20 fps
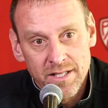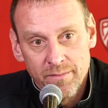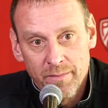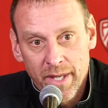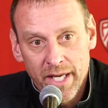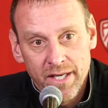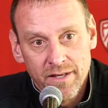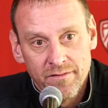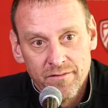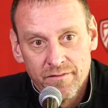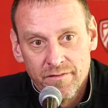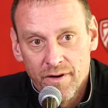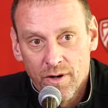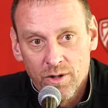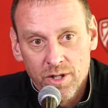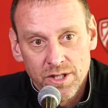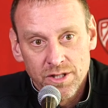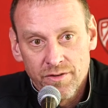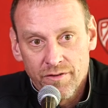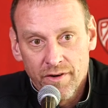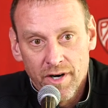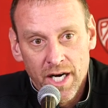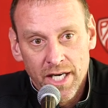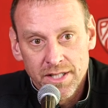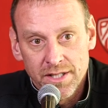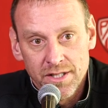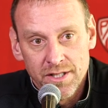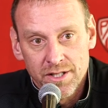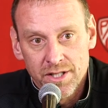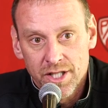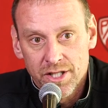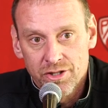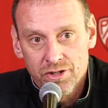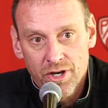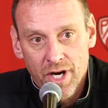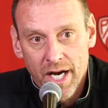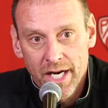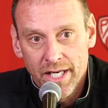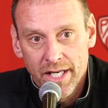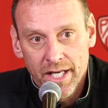big focus for us, is just
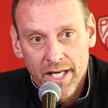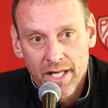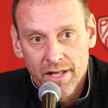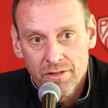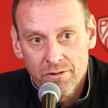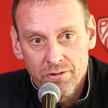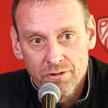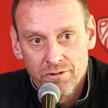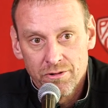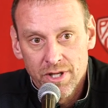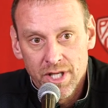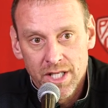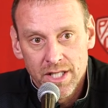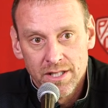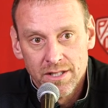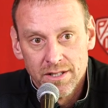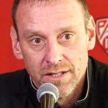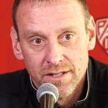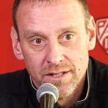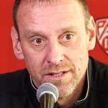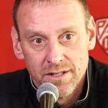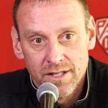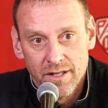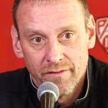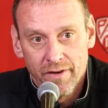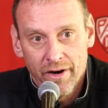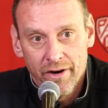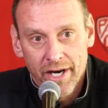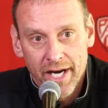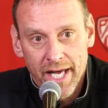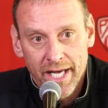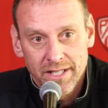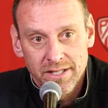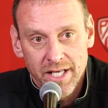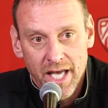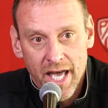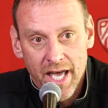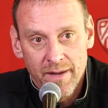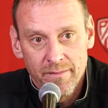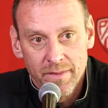trying to get through the very next
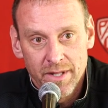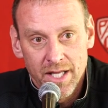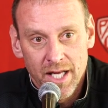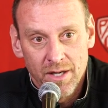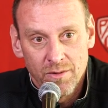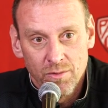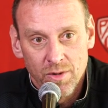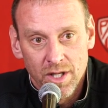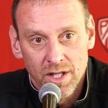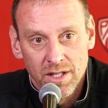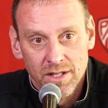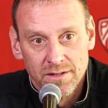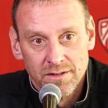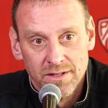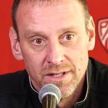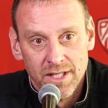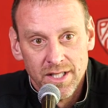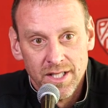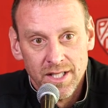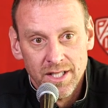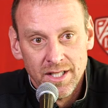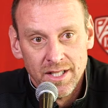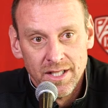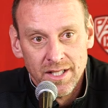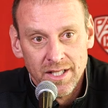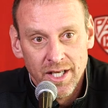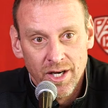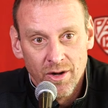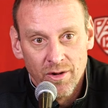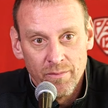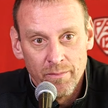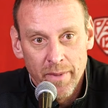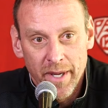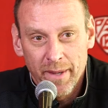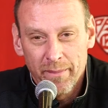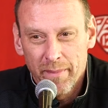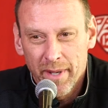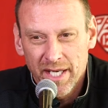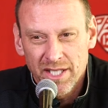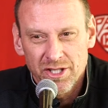game, and then we'll, you know,
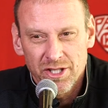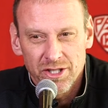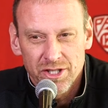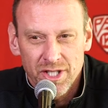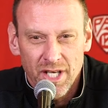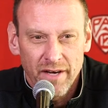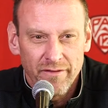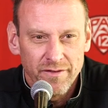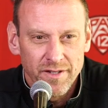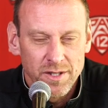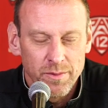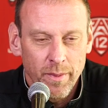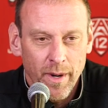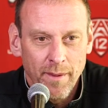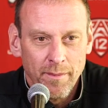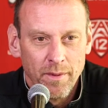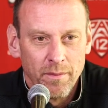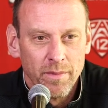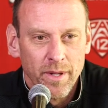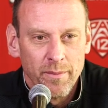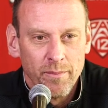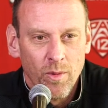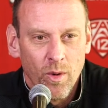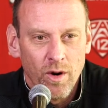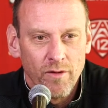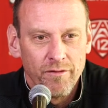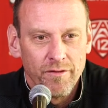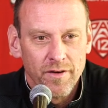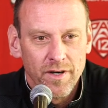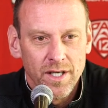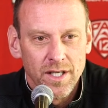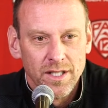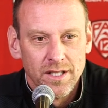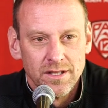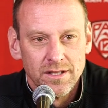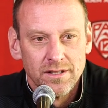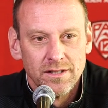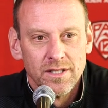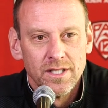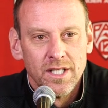big picture stuff is probably more for
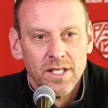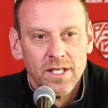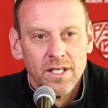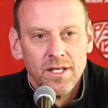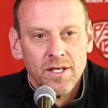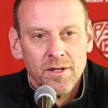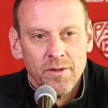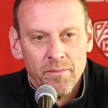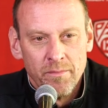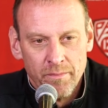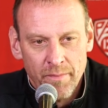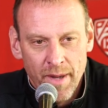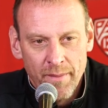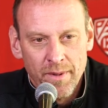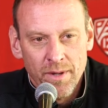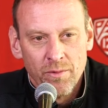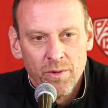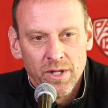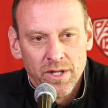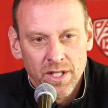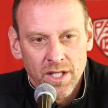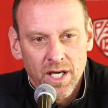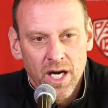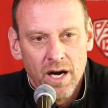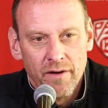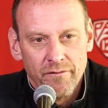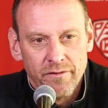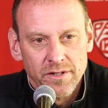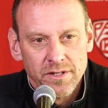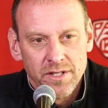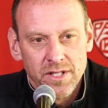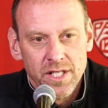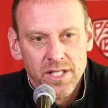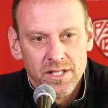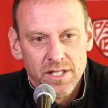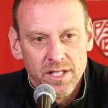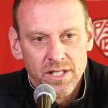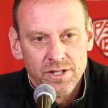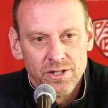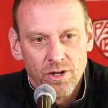maybe when the conference
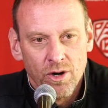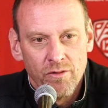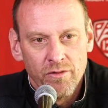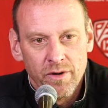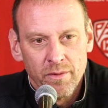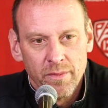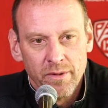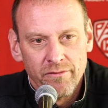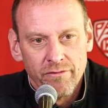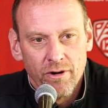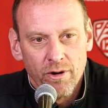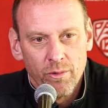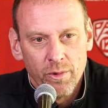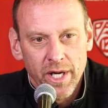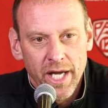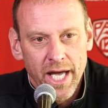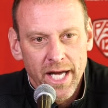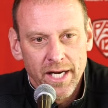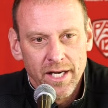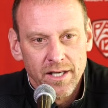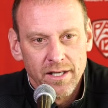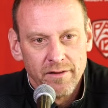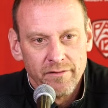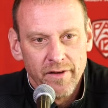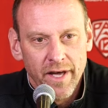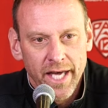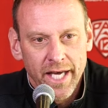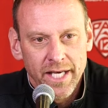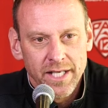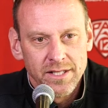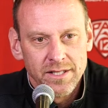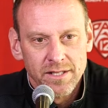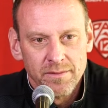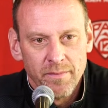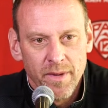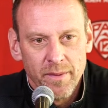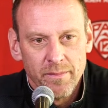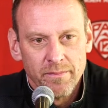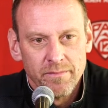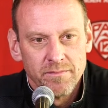season is over before we head into Vegas, and
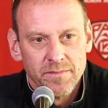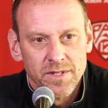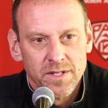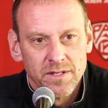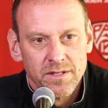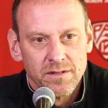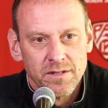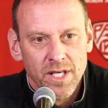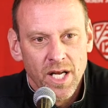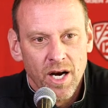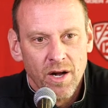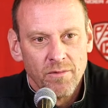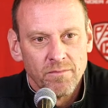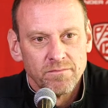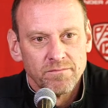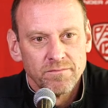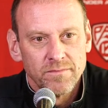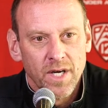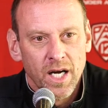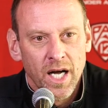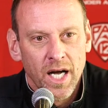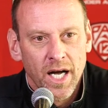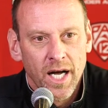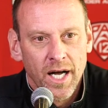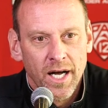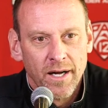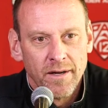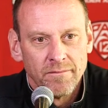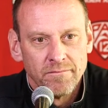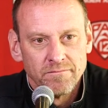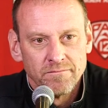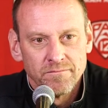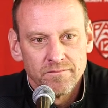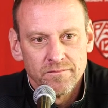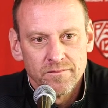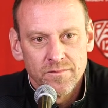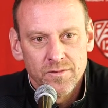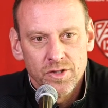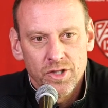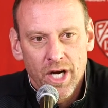maybe, you know,
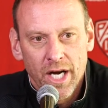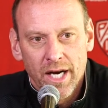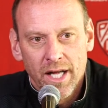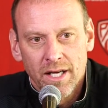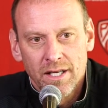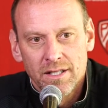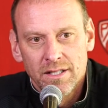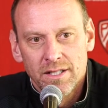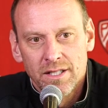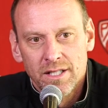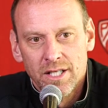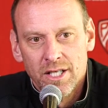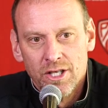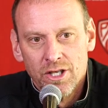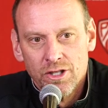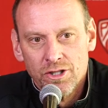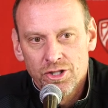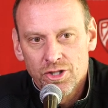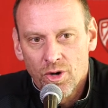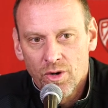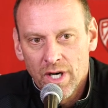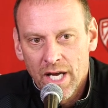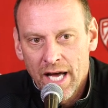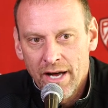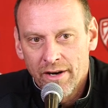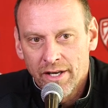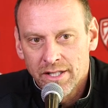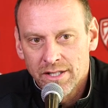try to sort out